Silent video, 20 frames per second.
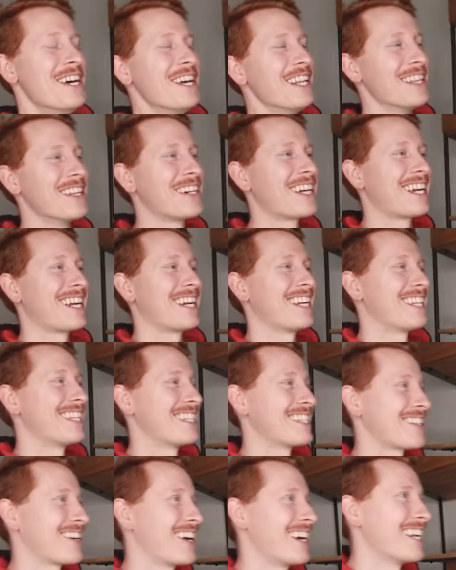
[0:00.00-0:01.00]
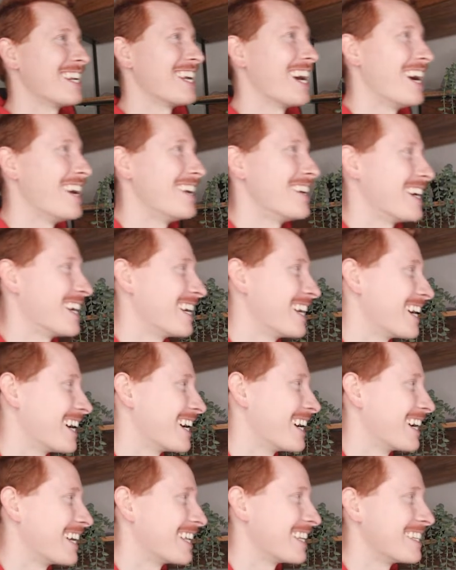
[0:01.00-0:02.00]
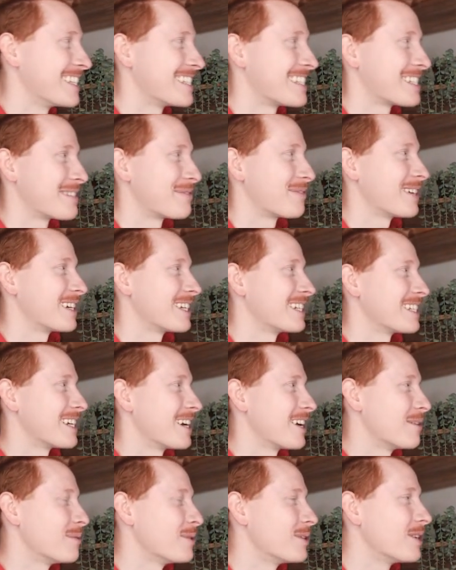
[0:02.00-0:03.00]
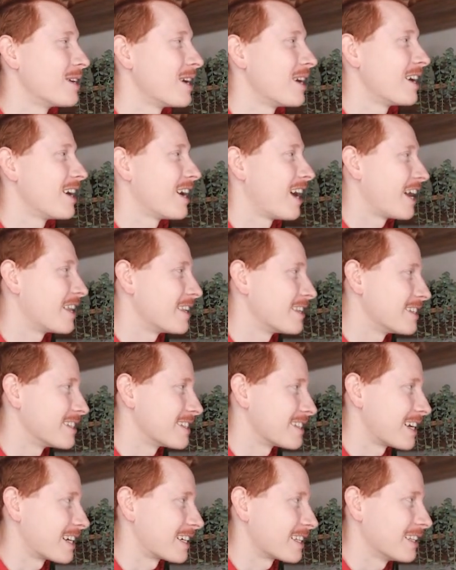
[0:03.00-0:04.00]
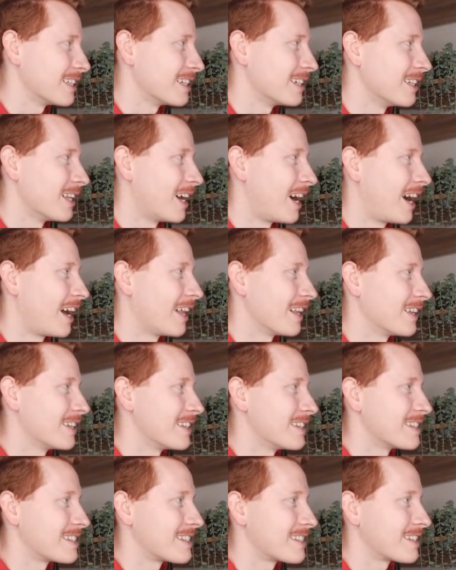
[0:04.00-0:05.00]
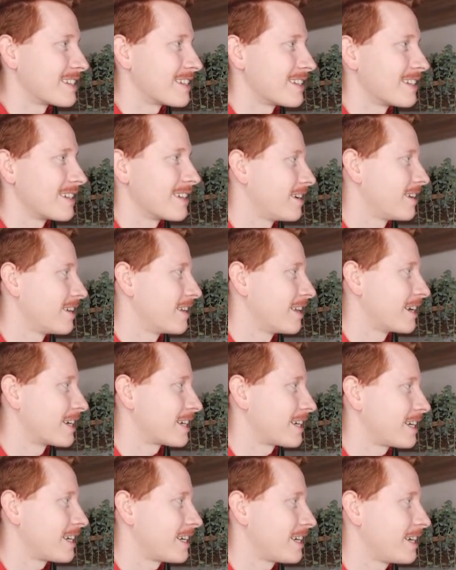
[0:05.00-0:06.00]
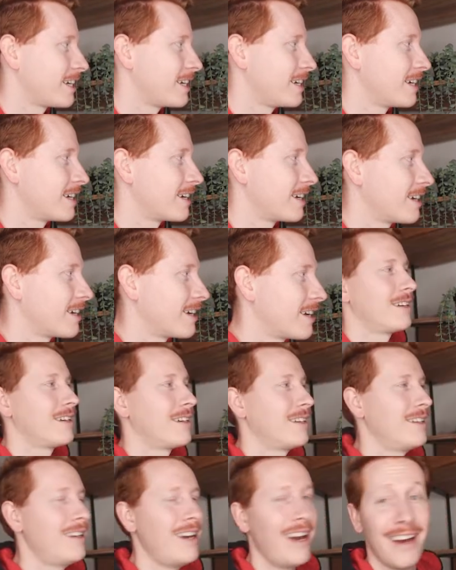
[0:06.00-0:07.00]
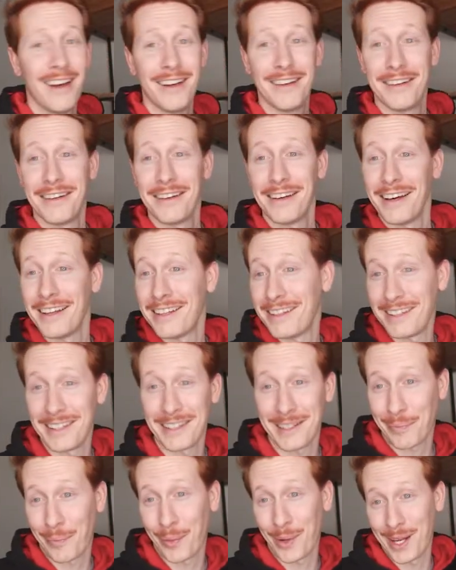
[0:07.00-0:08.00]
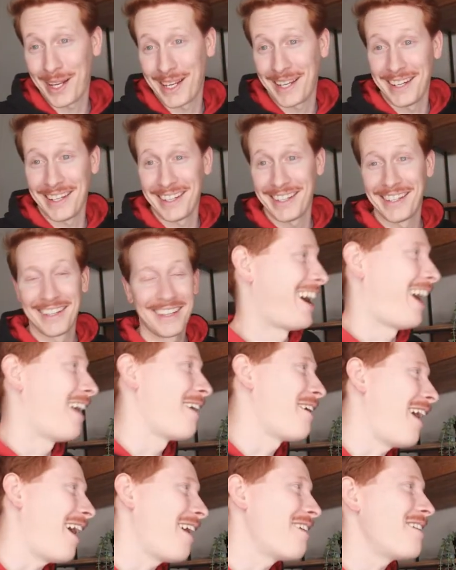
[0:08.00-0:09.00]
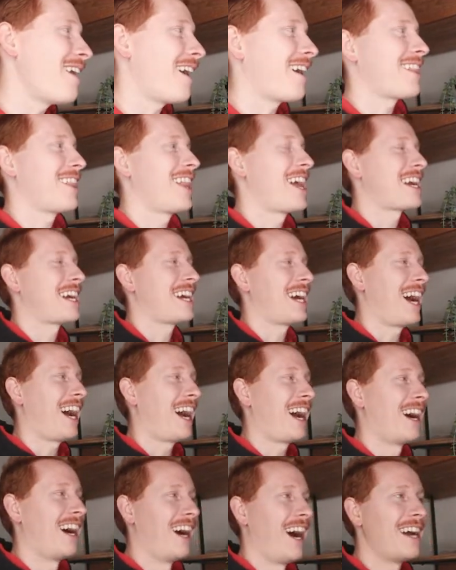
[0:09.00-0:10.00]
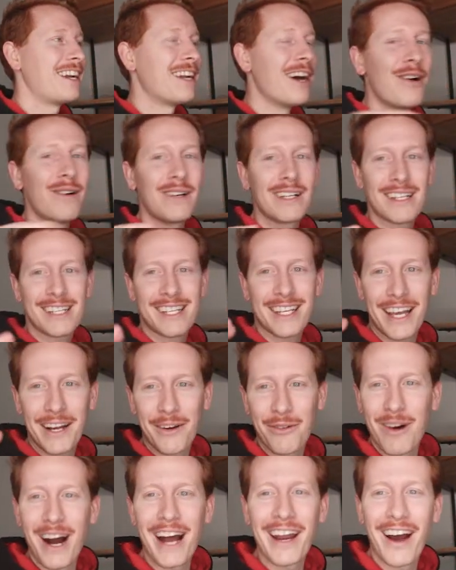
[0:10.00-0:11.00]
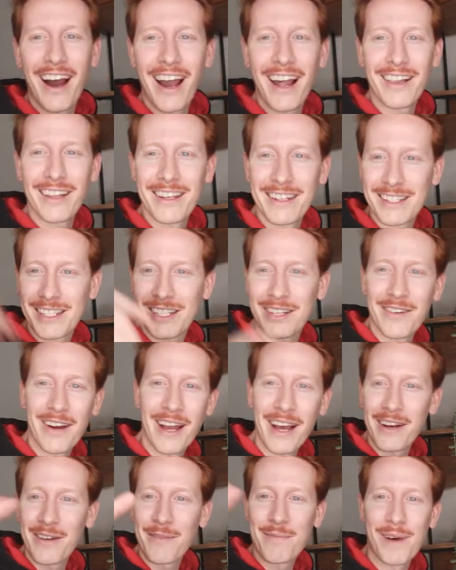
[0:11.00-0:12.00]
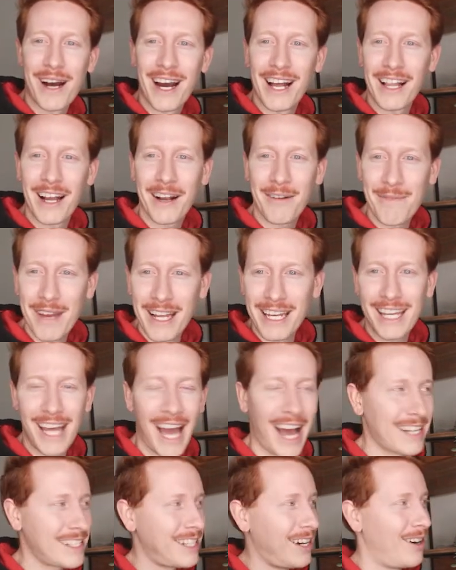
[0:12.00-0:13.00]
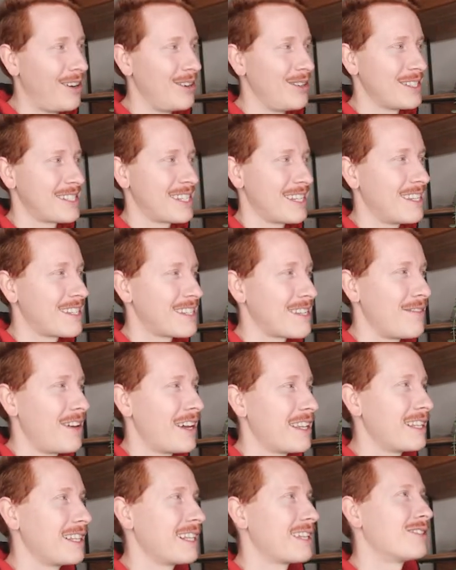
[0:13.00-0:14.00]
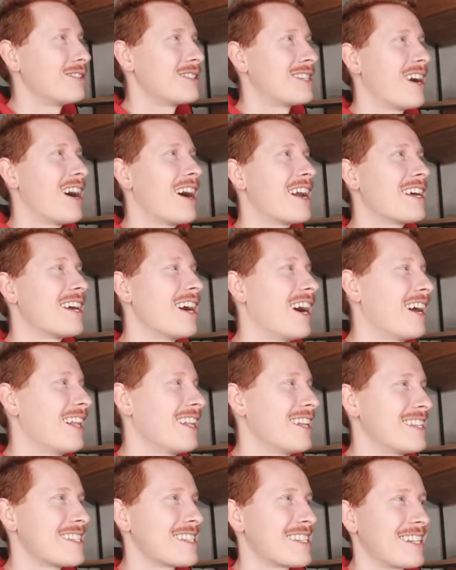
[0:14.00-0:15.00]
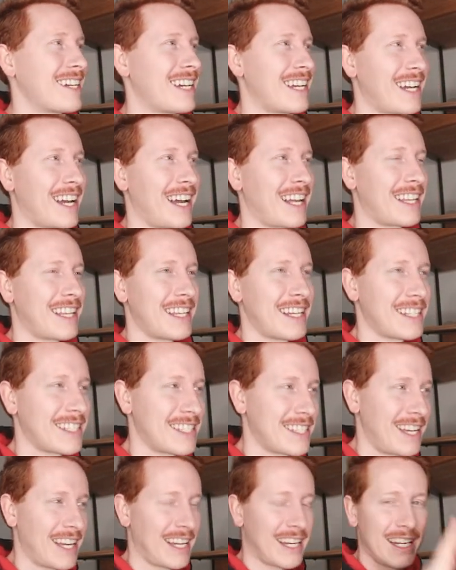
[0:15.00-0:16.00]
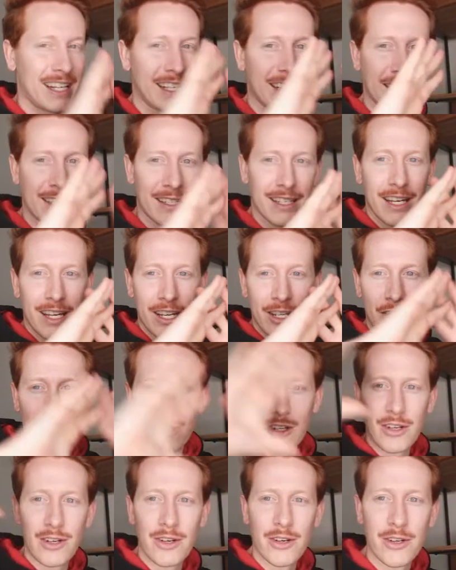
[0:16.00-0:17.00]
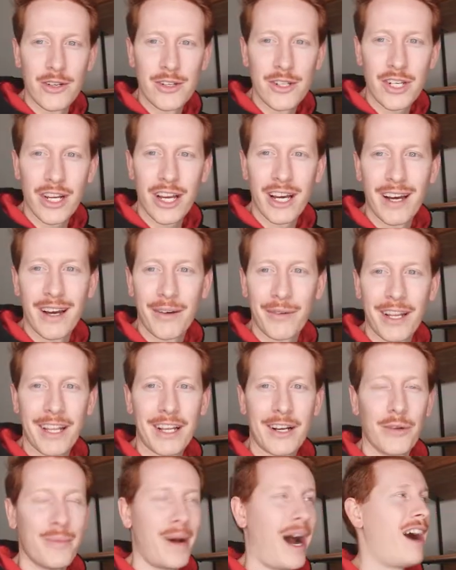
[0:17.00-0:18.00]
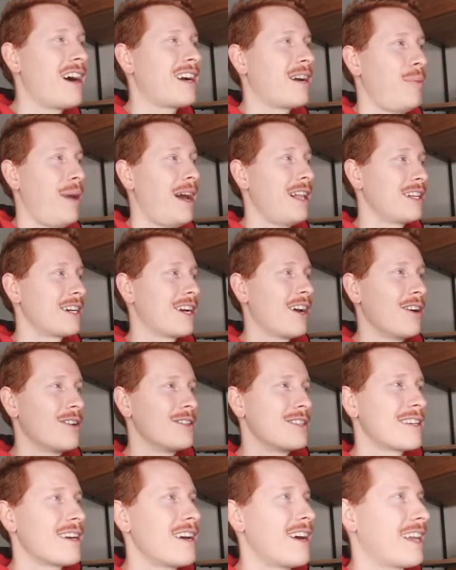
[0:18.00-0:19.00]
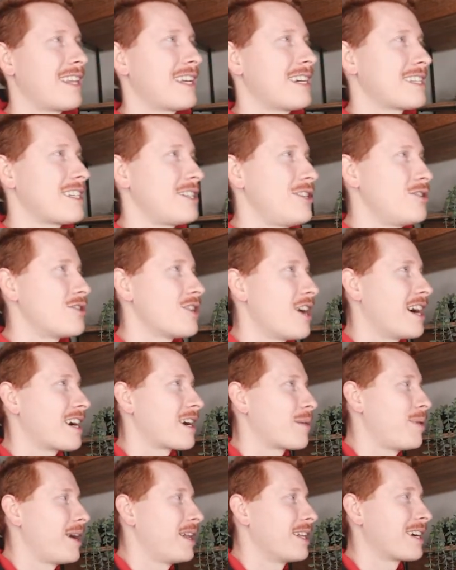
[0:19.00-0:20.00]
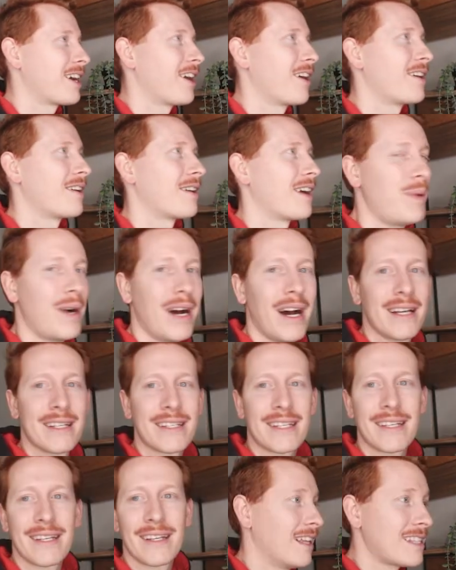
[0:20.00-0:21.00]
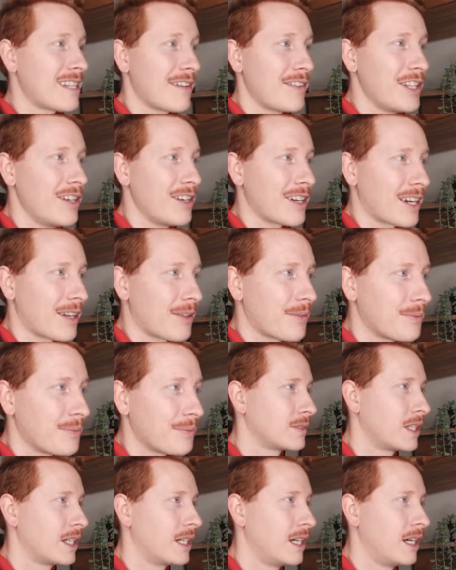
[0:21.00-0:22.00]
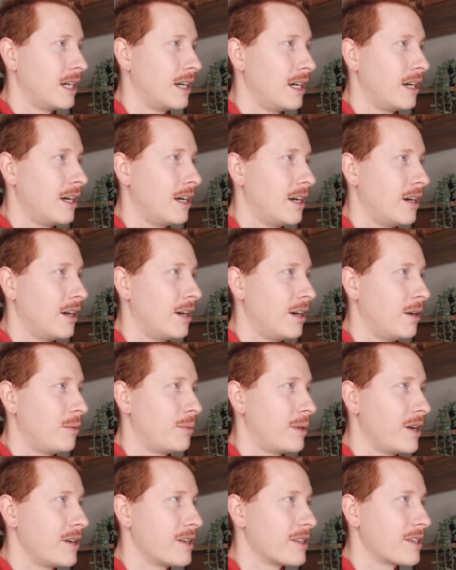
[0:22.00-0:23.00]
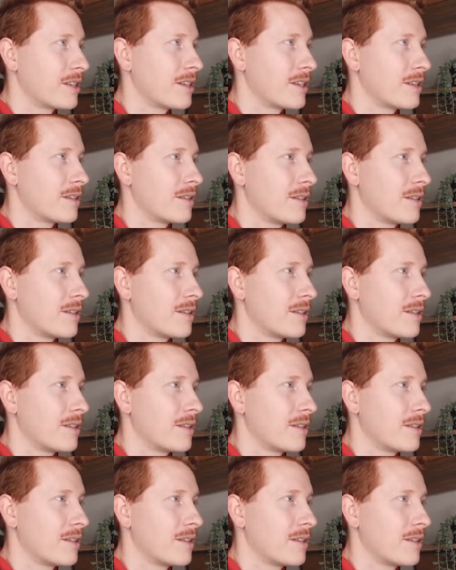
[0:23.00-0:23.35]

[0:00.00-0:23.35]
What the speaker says: looking at this right now, this is pretty terrible. And then there's like little islands like here. Yeah, I think it's pretty good. I know it's like one island surrounded by like many atolls and some other little tiny islands. I think it's like a huge, what do they call them? Archipelagos. I think it's a huge archipelago. But let's have a look. Where is it?